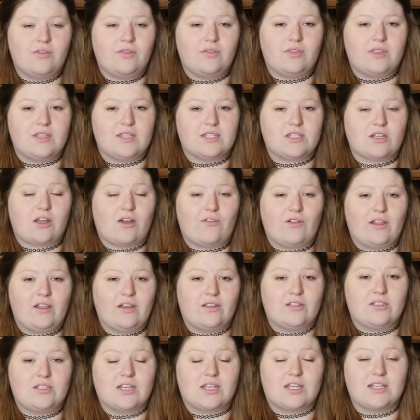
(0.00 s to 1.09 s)
this
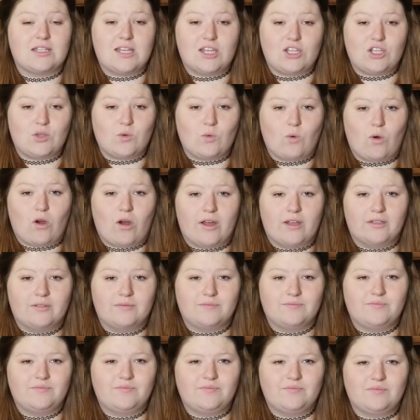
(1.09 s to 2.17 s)
novella to continue
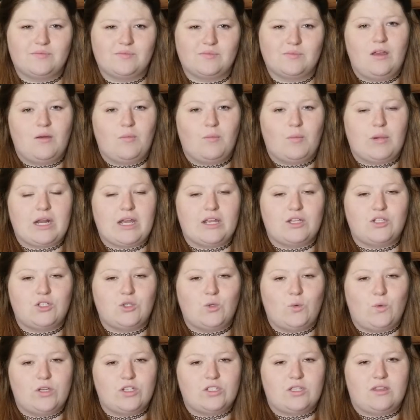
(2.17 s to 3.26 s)
on. But I do
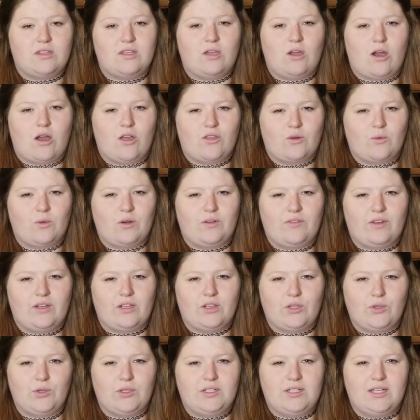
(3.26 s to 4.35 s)
wish that the author would have
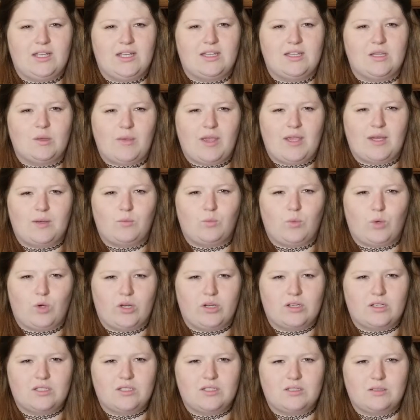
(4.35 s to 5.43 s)
included it in the main
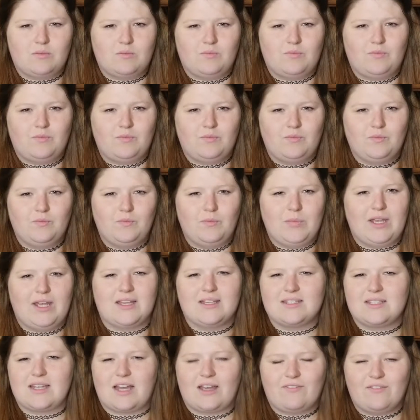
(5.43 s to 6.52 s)
books,
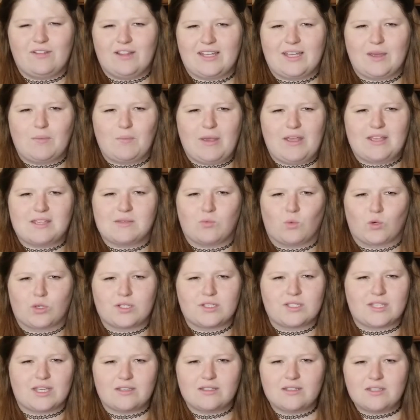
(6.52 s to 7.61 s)
because I feel like it makes more
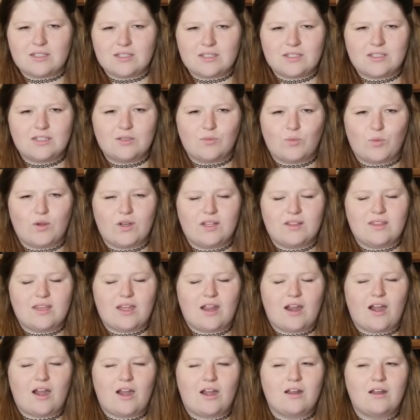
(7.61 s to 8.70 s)
sense to put it
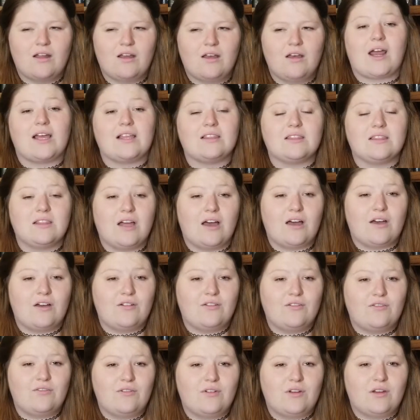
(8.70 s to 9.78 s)
there. I
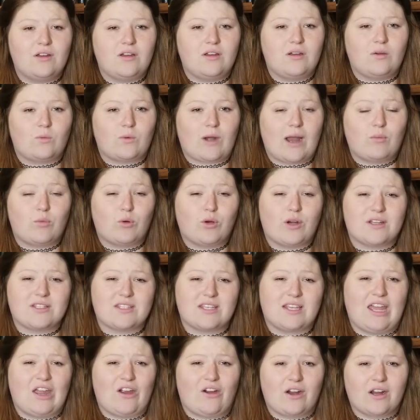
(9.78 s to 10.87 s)
love Ryber as a
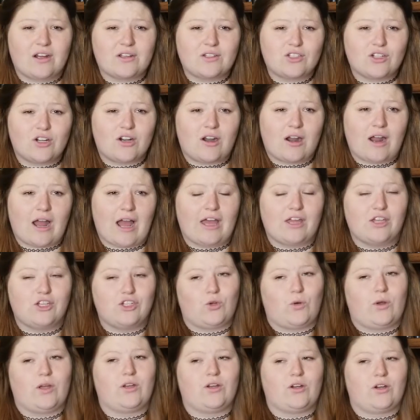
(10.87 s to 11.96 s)
character. I
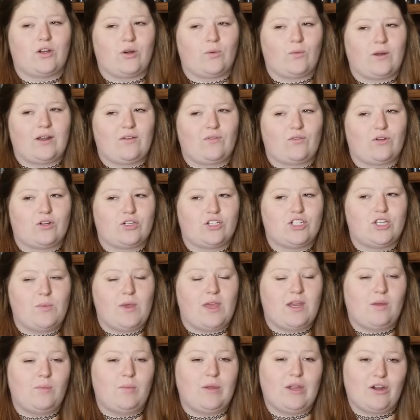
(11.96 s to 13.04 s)
enjoyed her whenever she
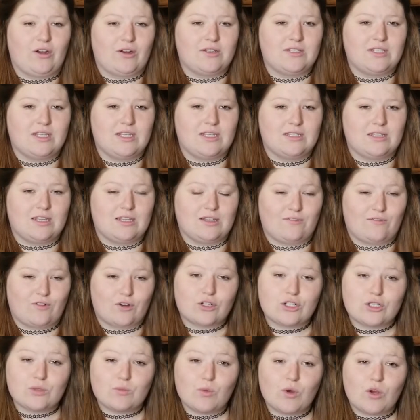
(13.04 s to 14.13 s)
made appearances in the
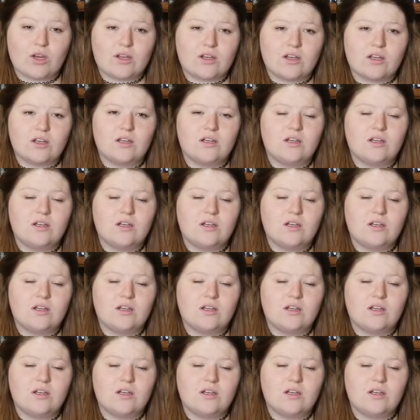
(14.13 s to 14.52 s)
first book,